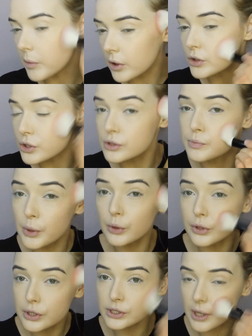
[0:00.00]
maybe I'll
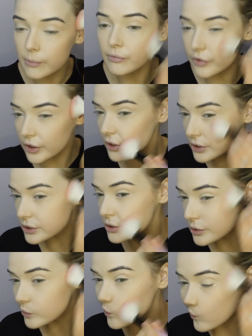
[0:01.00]
just build this up
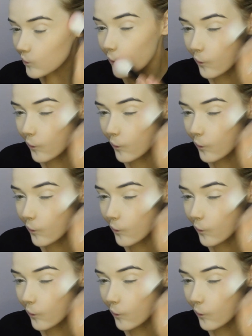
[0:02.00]
first.